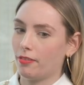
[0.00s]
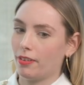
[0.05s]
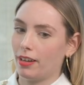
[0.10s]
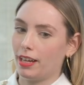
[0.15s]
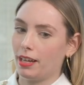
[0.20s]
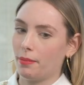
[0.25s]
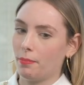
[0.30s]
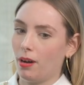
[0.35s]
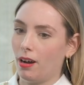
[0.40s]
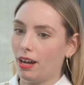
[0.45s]

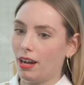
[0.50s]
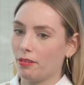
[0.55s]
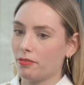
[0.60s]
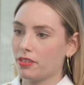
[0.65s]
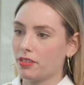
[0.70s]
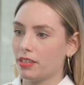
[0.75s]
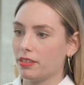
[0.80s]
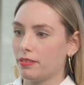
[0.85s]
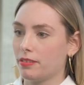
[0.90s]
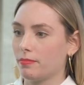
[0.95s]
I
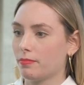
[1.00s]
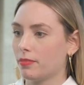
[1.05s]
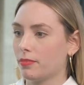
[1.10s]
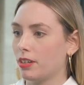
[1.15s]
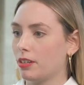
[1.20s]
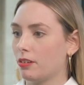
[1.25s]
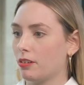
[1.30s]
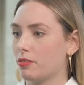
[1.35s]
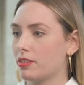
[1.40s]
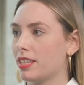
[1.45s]
often, you
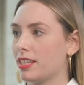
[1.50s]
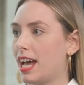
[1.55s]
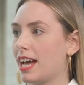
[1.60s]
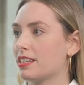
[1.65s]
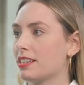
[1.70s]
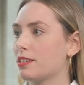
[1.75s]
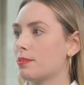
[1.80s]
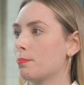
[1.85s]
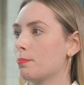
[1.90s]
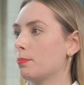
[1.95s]
know,
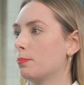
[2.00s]
test